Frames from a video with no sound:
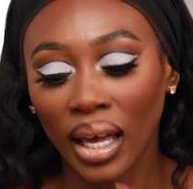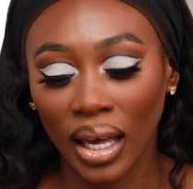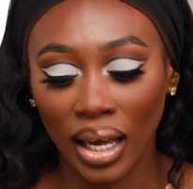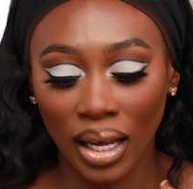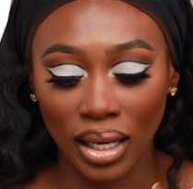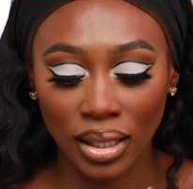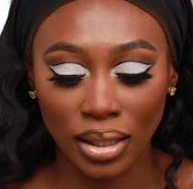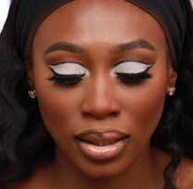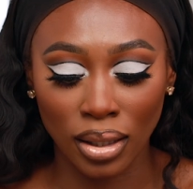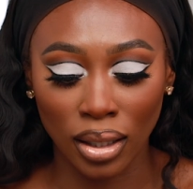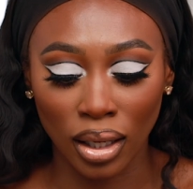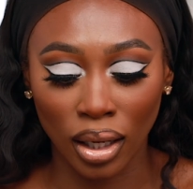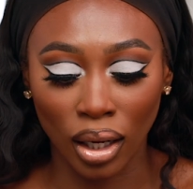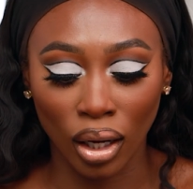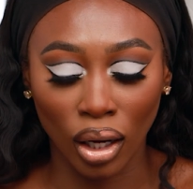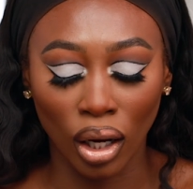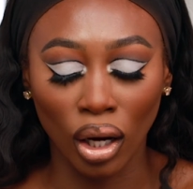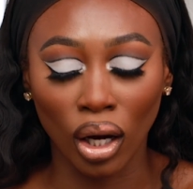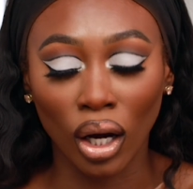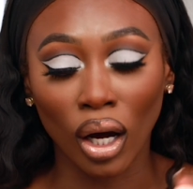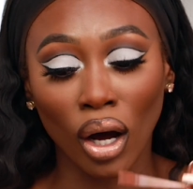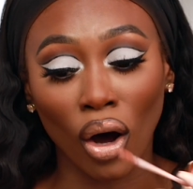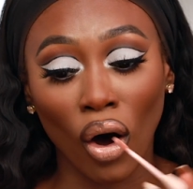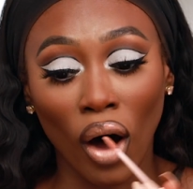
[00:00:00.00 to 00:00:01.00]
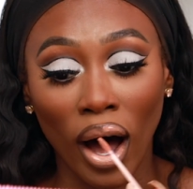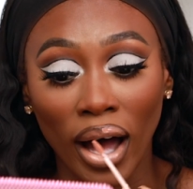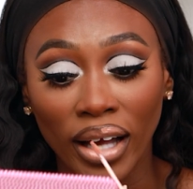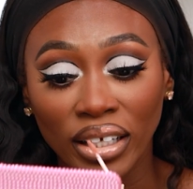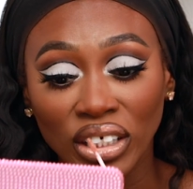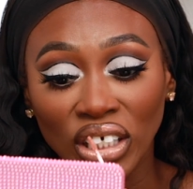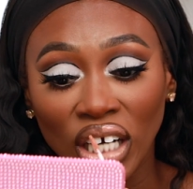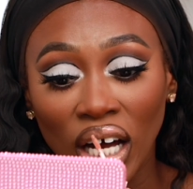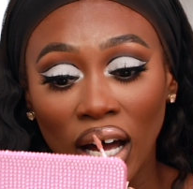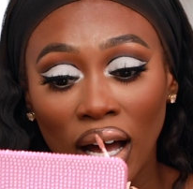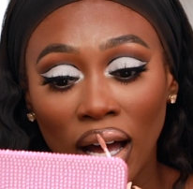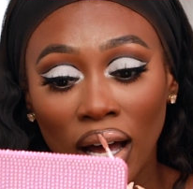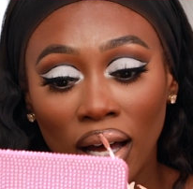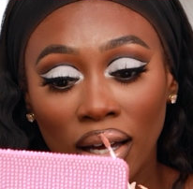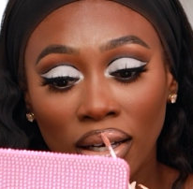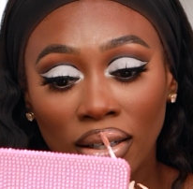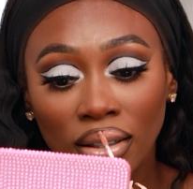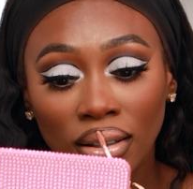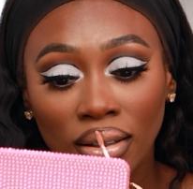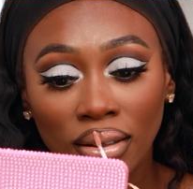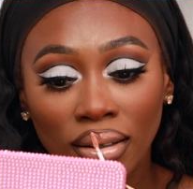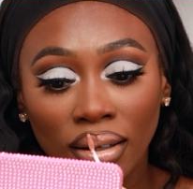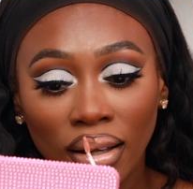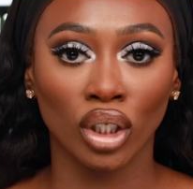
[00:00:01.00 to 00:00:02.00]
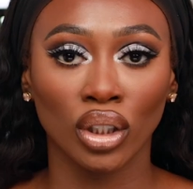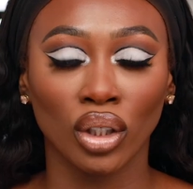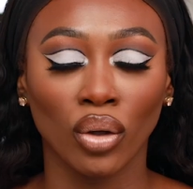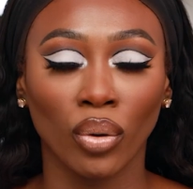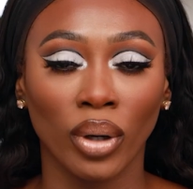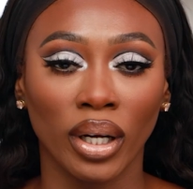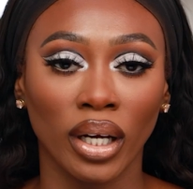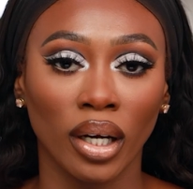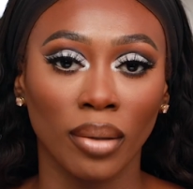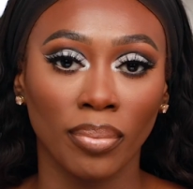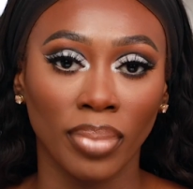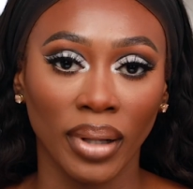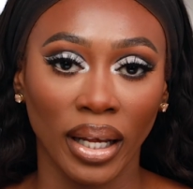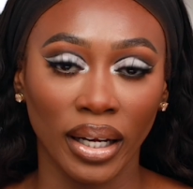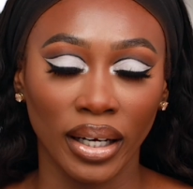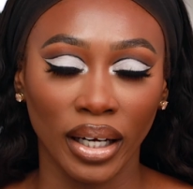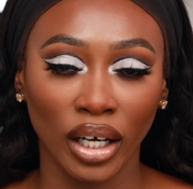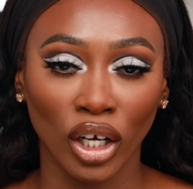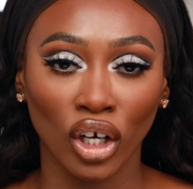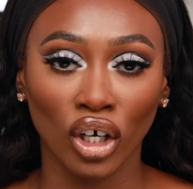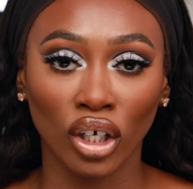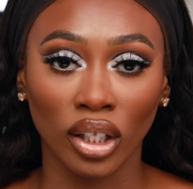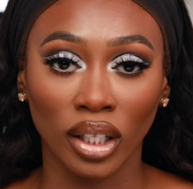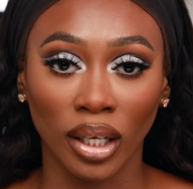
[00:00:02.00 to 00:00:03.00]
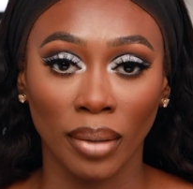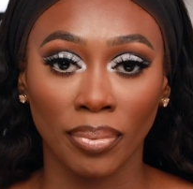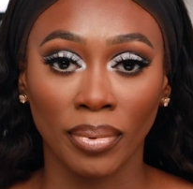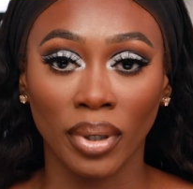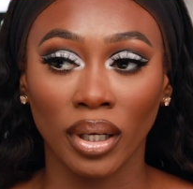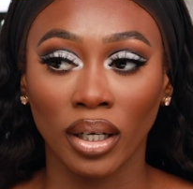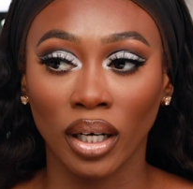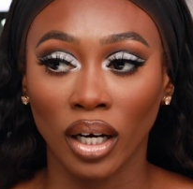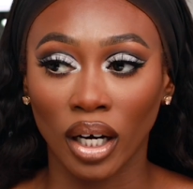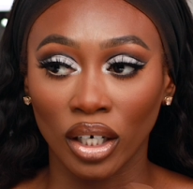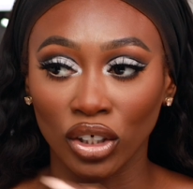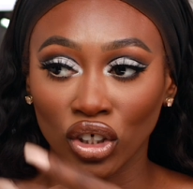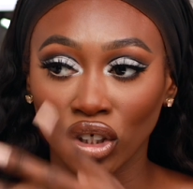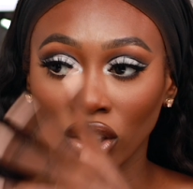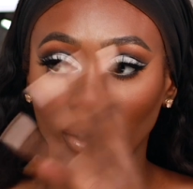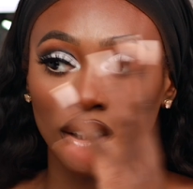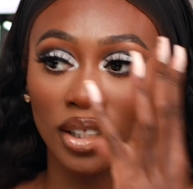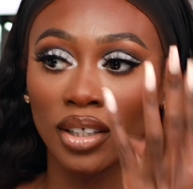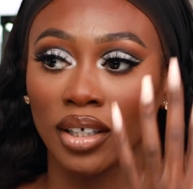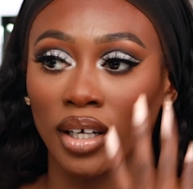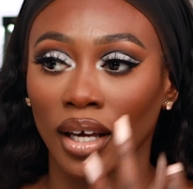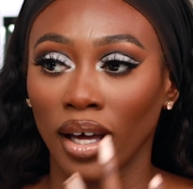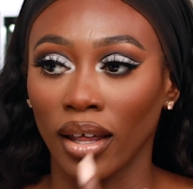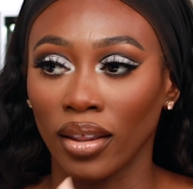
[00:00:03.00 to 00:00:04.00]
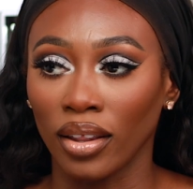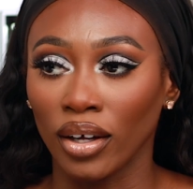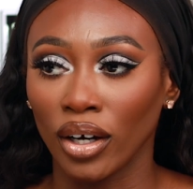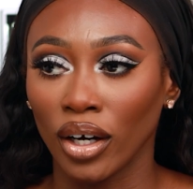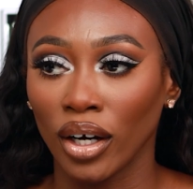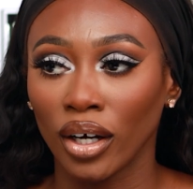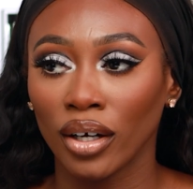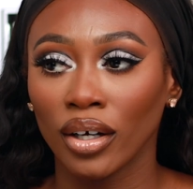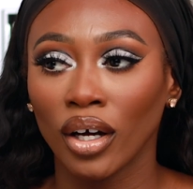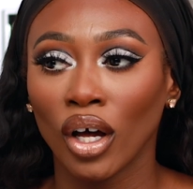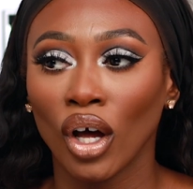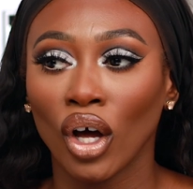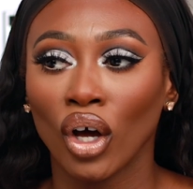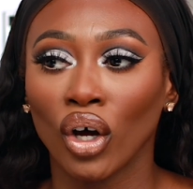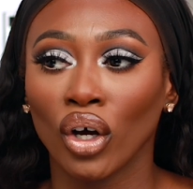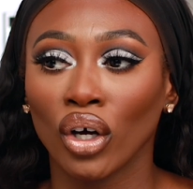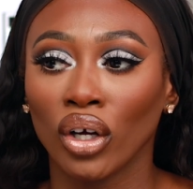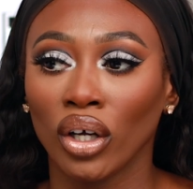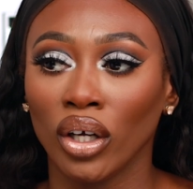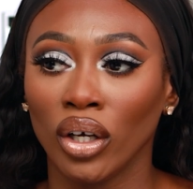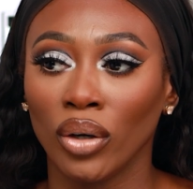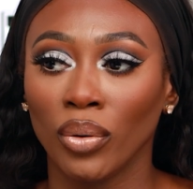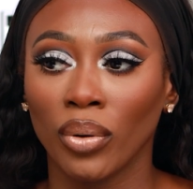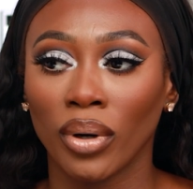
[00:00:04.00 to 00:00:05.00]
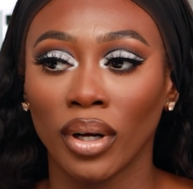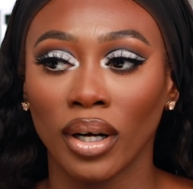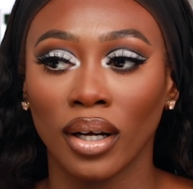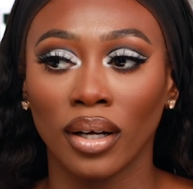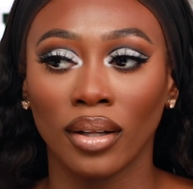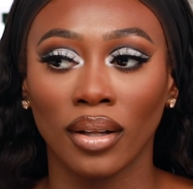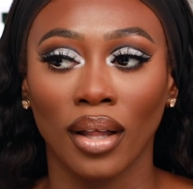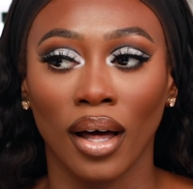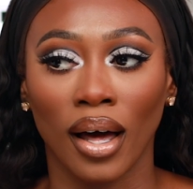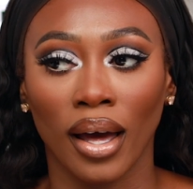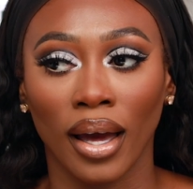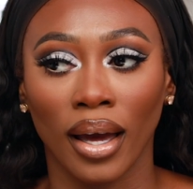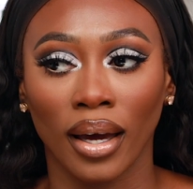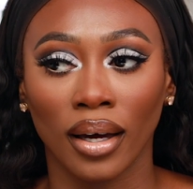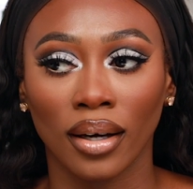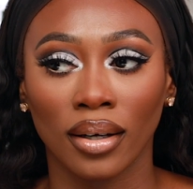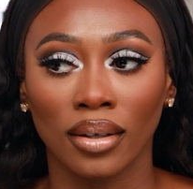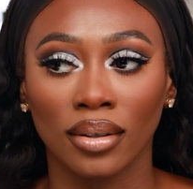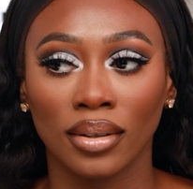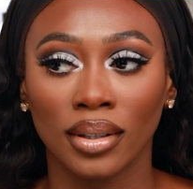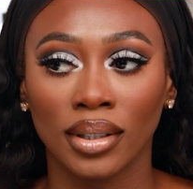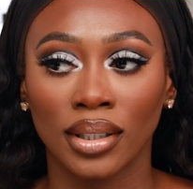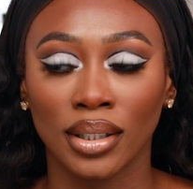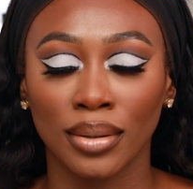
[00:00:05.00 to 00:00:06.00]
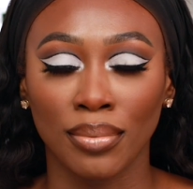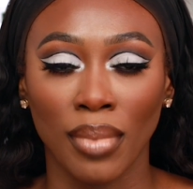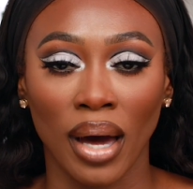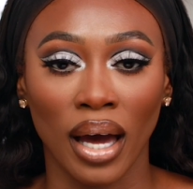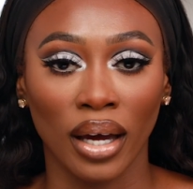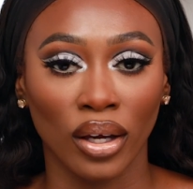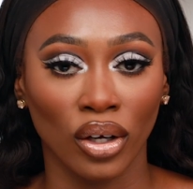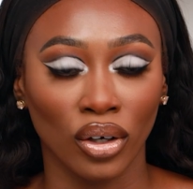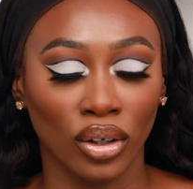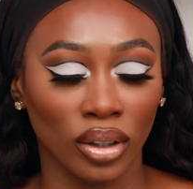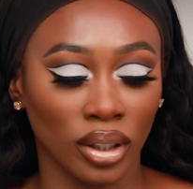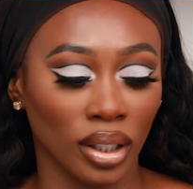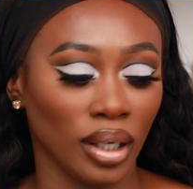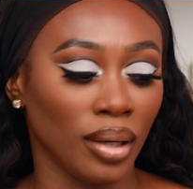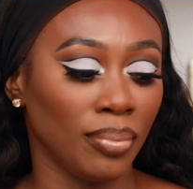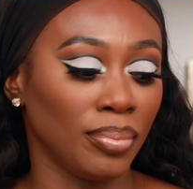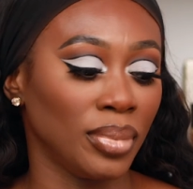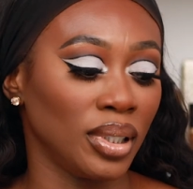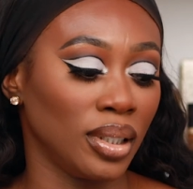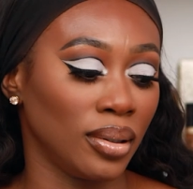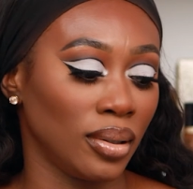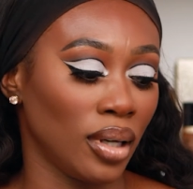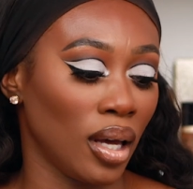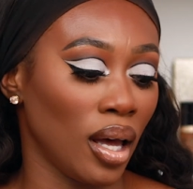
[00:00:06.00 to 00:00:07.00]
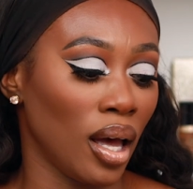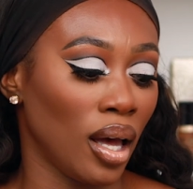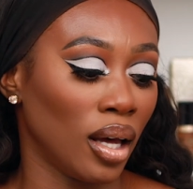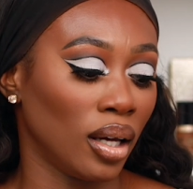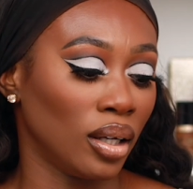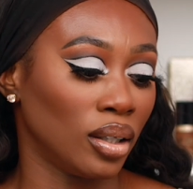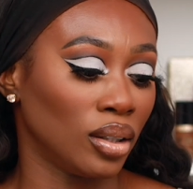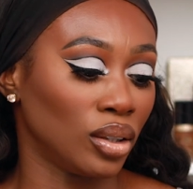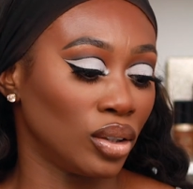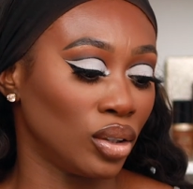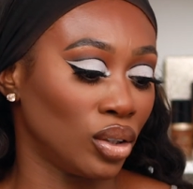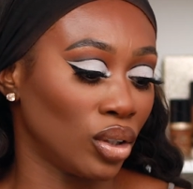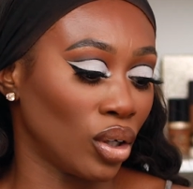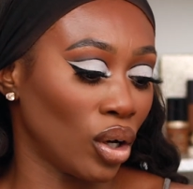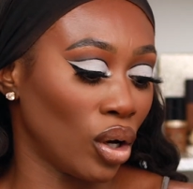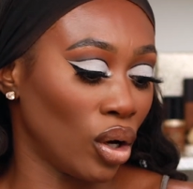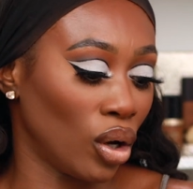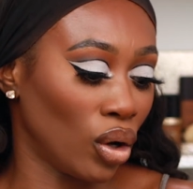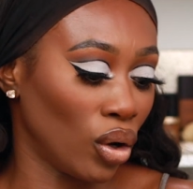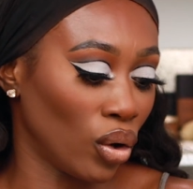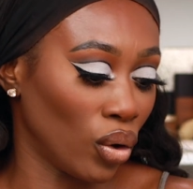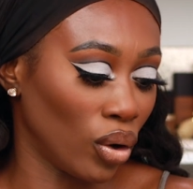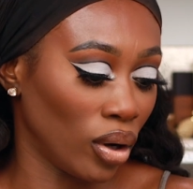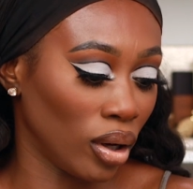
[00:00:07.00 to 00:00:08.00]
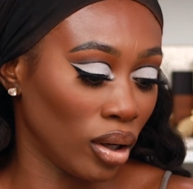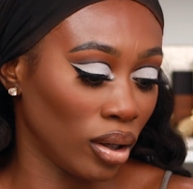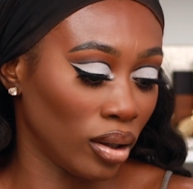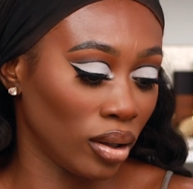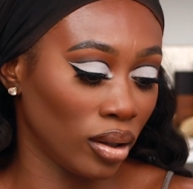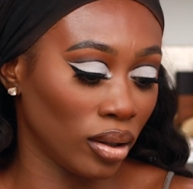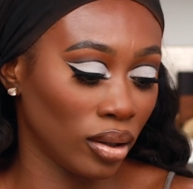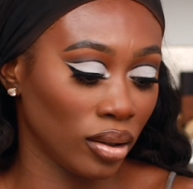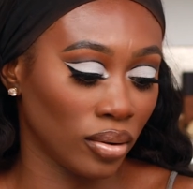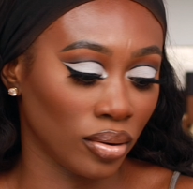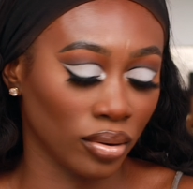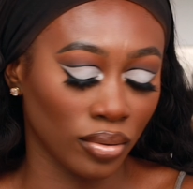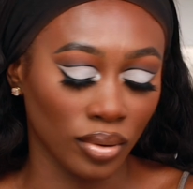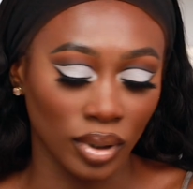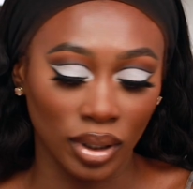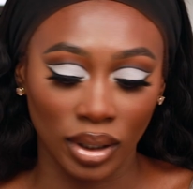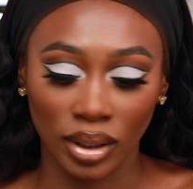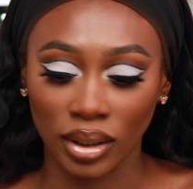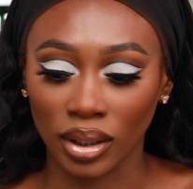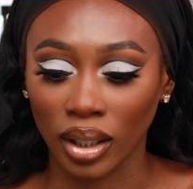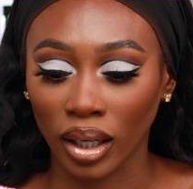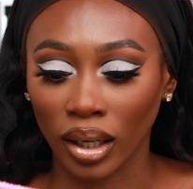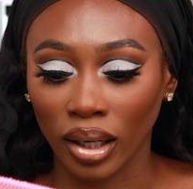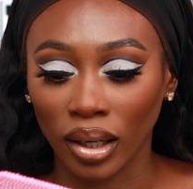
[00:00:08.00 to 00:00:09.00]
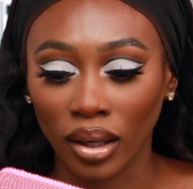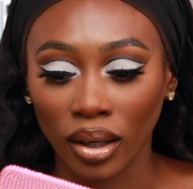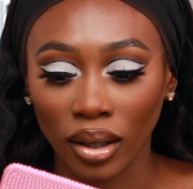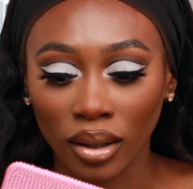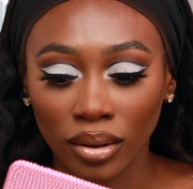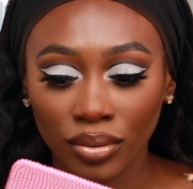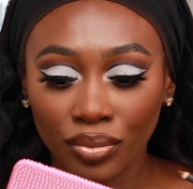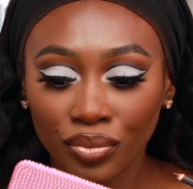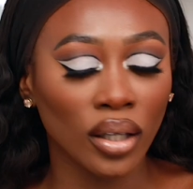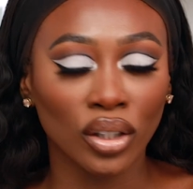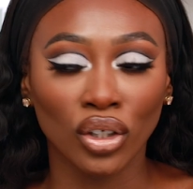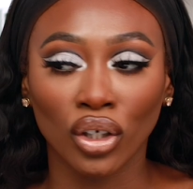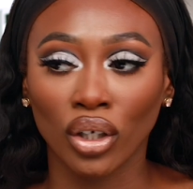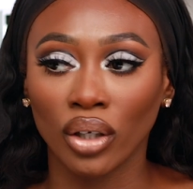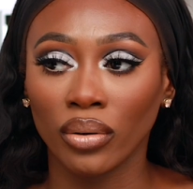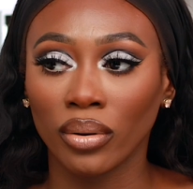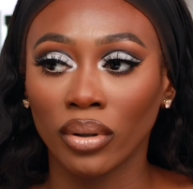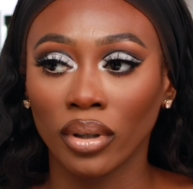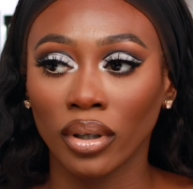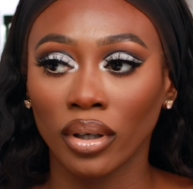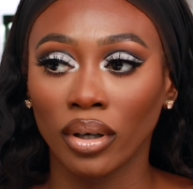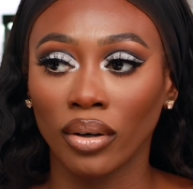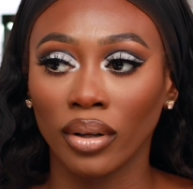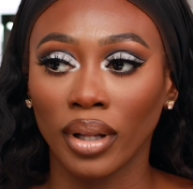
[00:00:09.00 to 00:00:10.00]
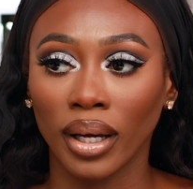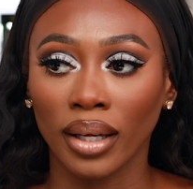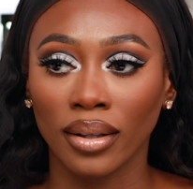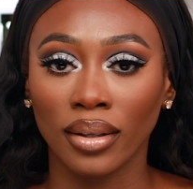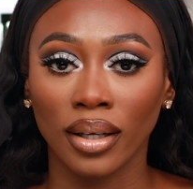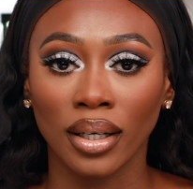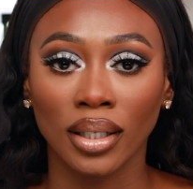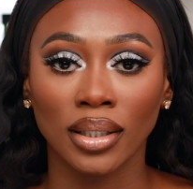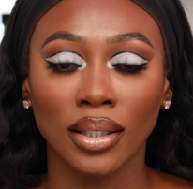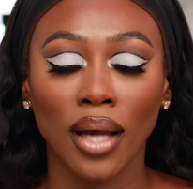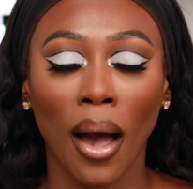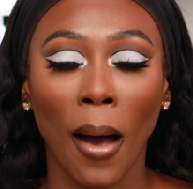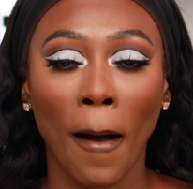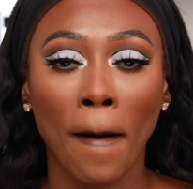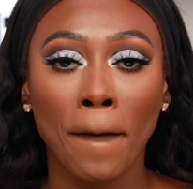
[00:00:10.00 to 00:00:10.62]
It's gorgeous. So when you're blending your lip concussion together, you want to like smack your lips. So one second. So you want to go like this.